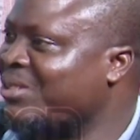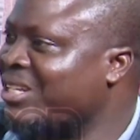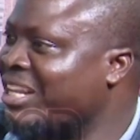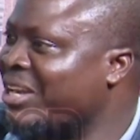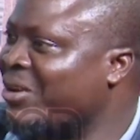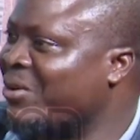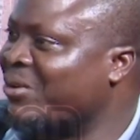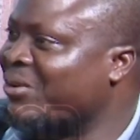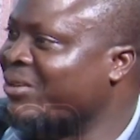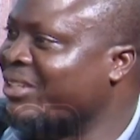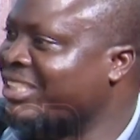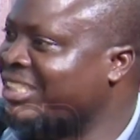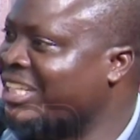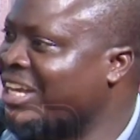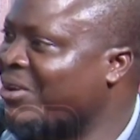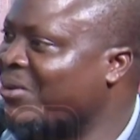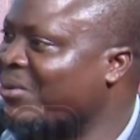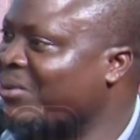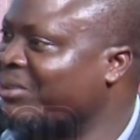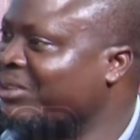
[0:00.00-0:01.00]
there or the
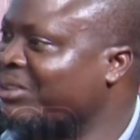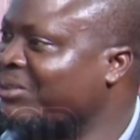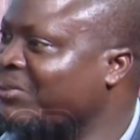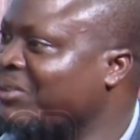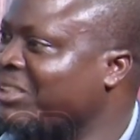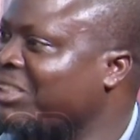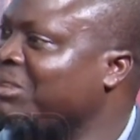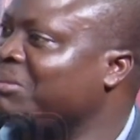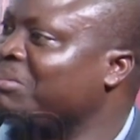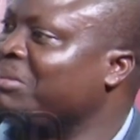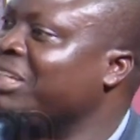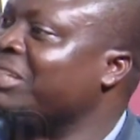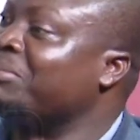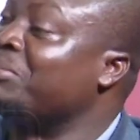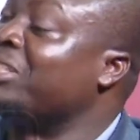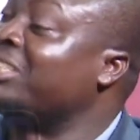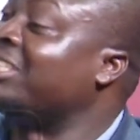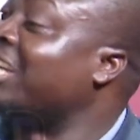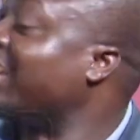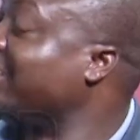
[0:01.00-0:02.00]
circles, which mm. may
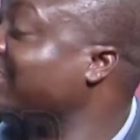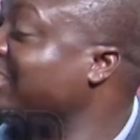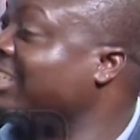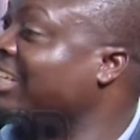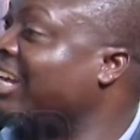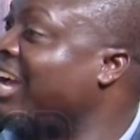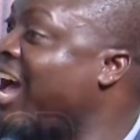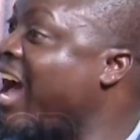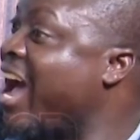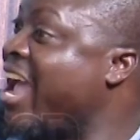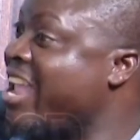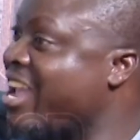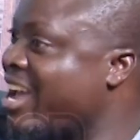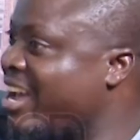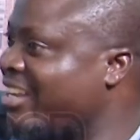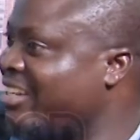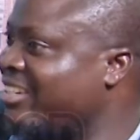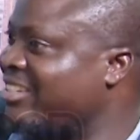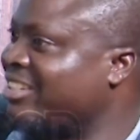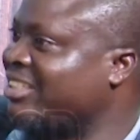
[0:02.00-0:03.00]
be charging higher
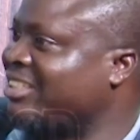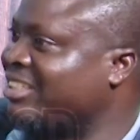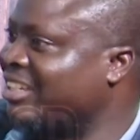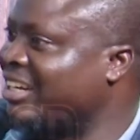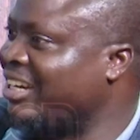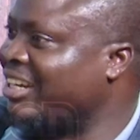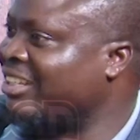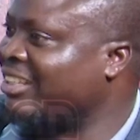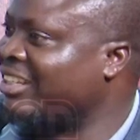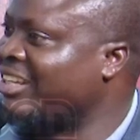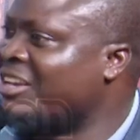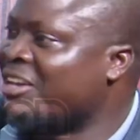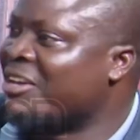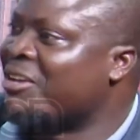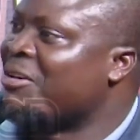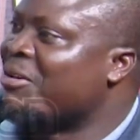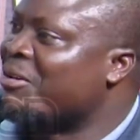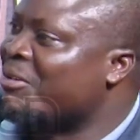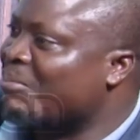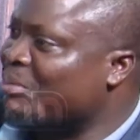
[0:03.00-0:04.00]
interest rate
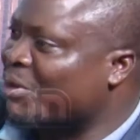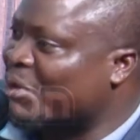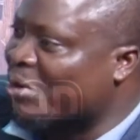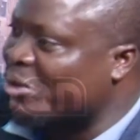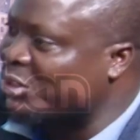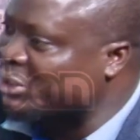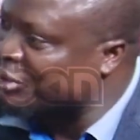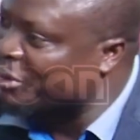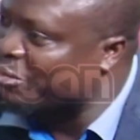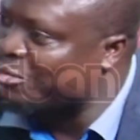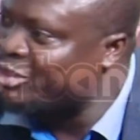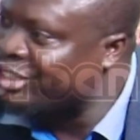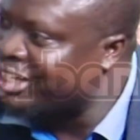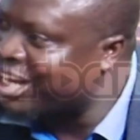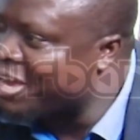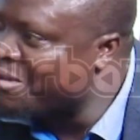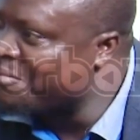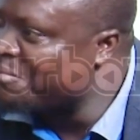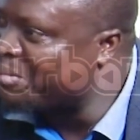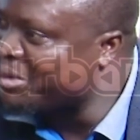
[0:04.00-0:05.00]
mm. because of
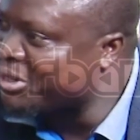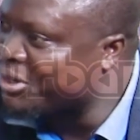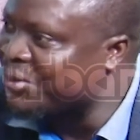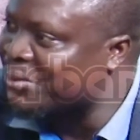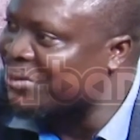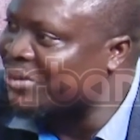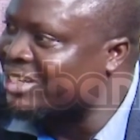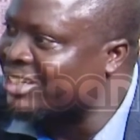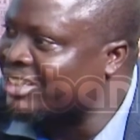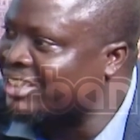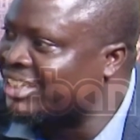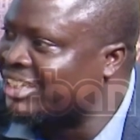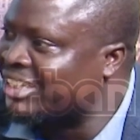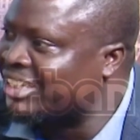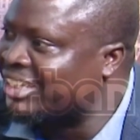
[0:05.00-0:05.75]
time period. Mm.